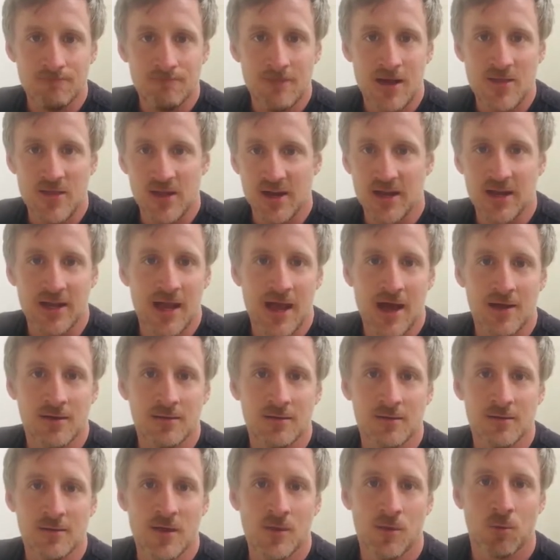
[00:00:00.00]
and then
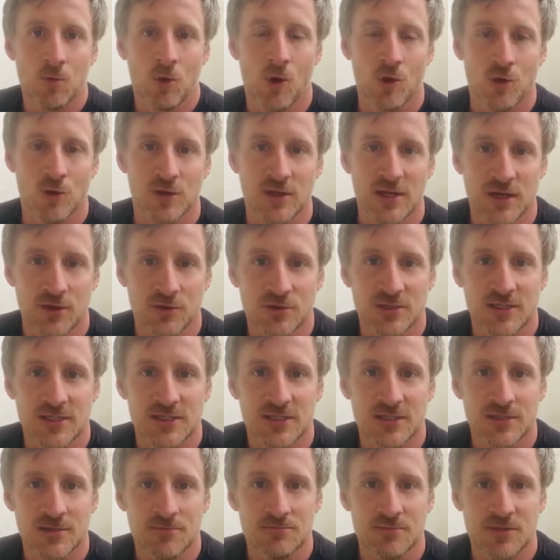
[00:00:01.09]
again in the broader legal
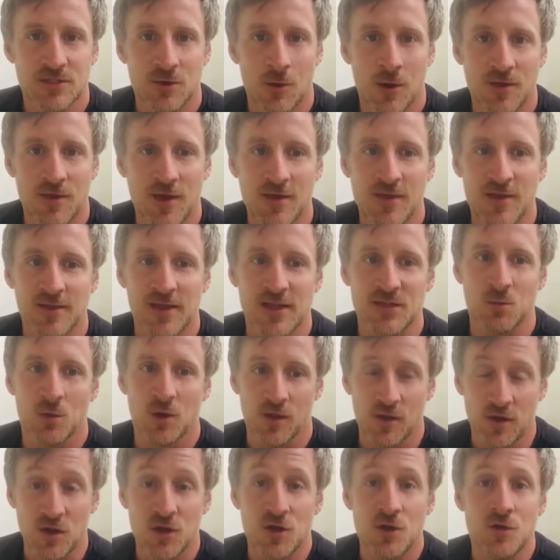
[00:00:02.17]
system. So I think that's one
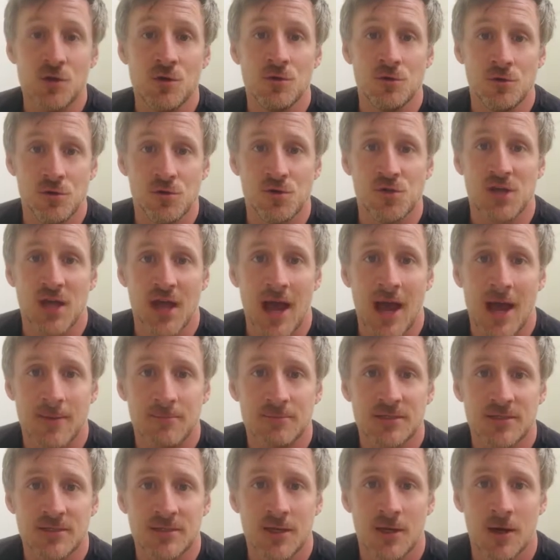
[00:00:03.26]
of the huge
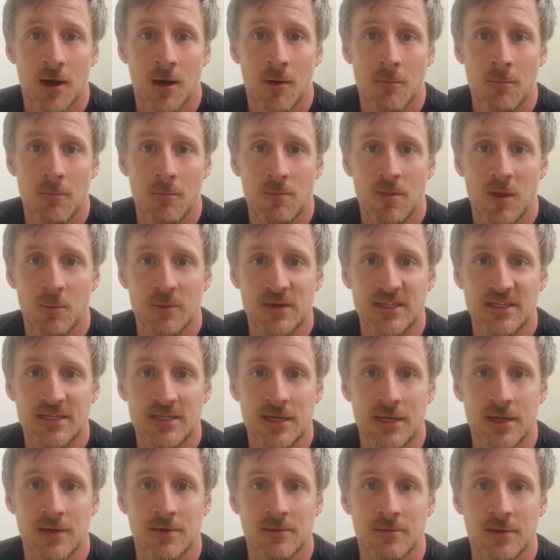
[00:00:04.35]
gaps that we
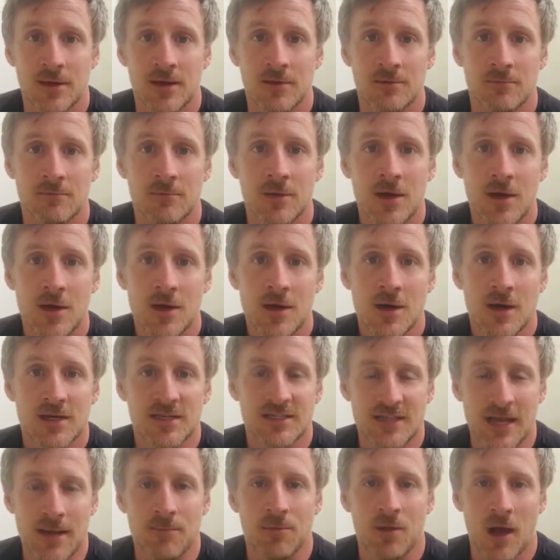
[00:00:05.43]
see in
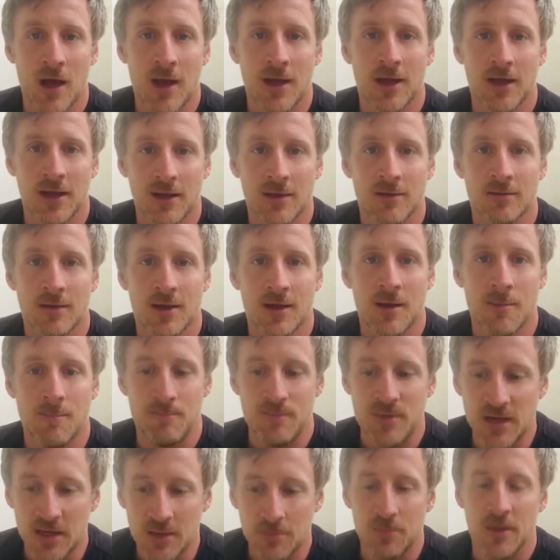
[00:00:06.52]
estate planning and a
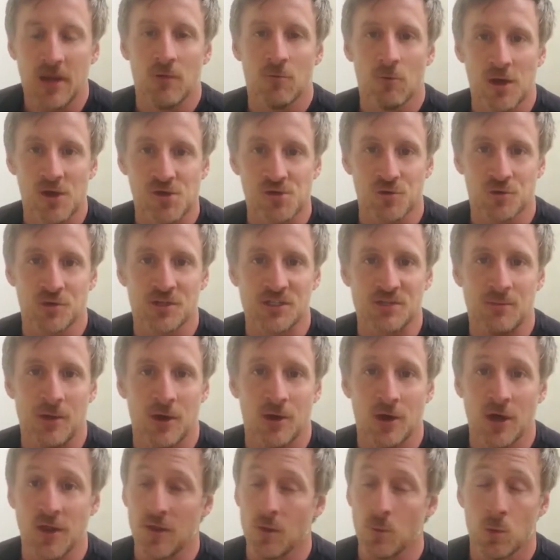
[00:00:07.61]
big racial
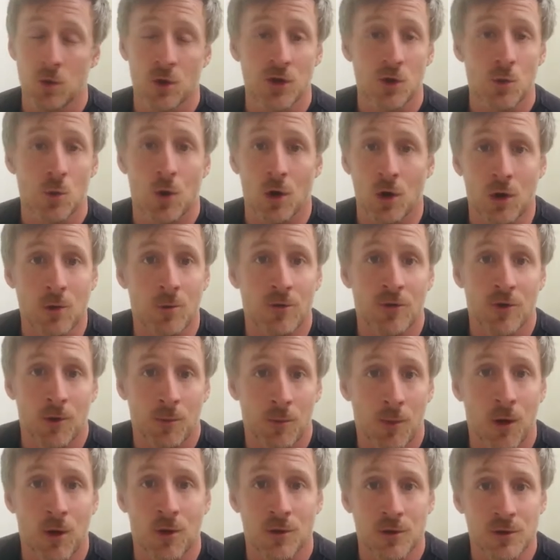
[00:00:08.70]
disparity that we're going to work with our
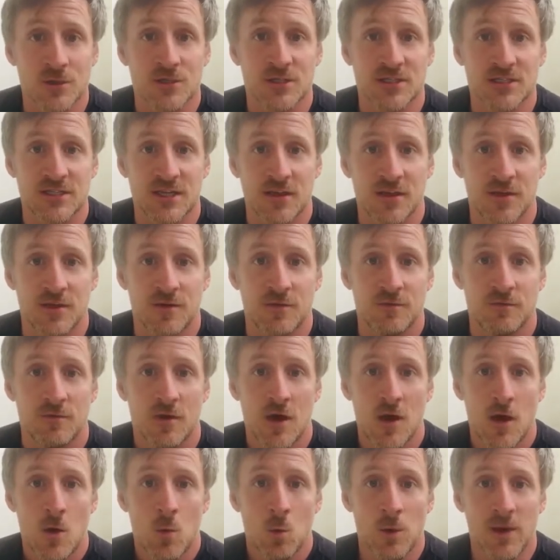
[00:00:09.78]
partners to see that if
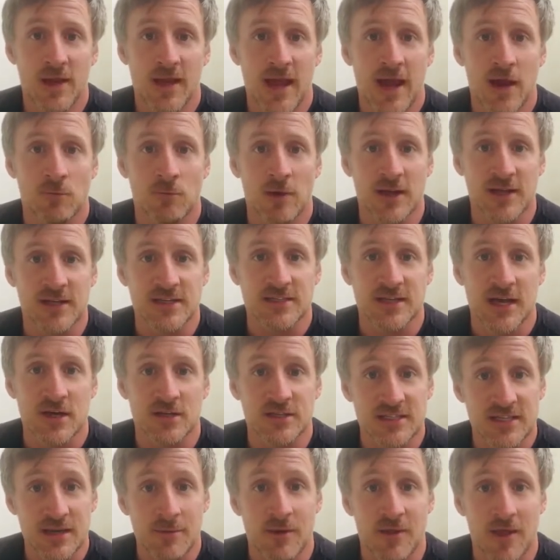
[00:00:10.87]
we can't reconcile
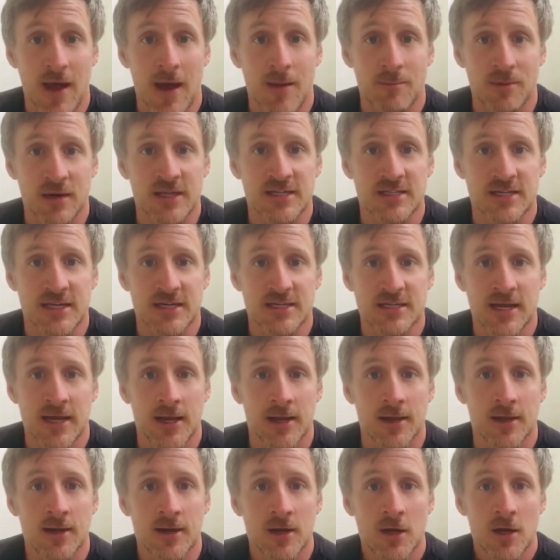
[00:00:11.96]
some of that, but it's going to
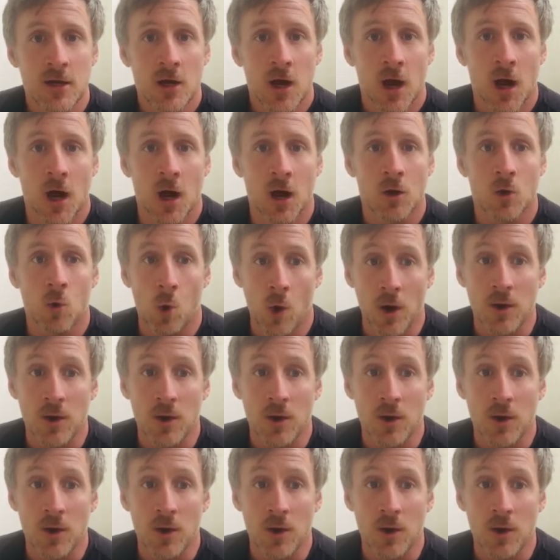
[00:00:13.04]
take quite a